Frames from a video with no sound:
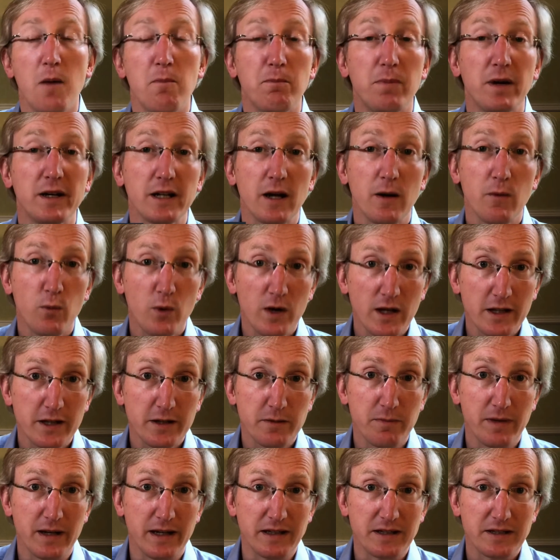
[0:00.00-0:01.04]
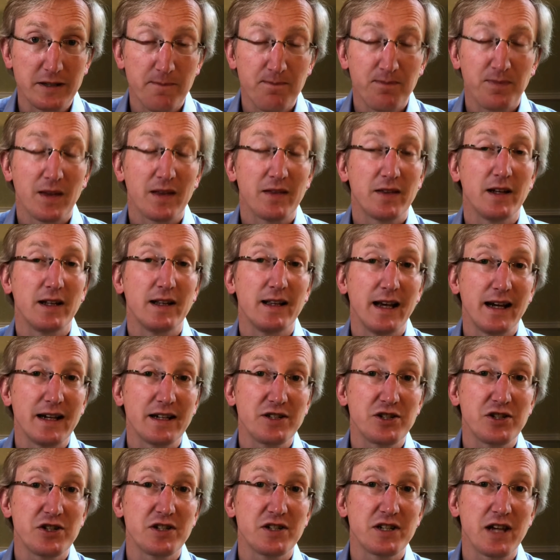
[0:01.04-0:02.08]
but I will admit that
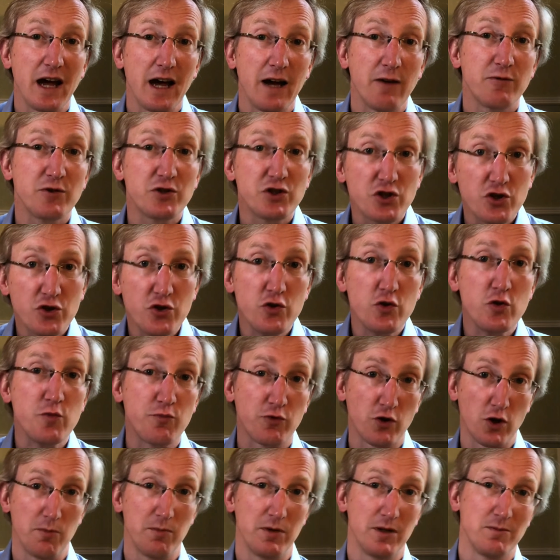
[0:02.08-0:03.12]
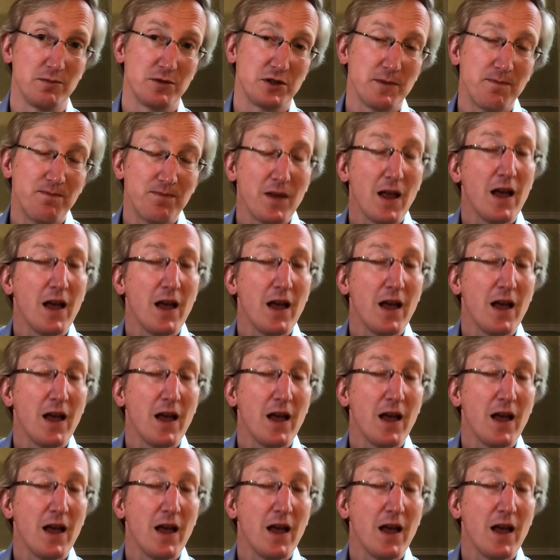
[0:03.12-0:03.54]
lectures have two problems.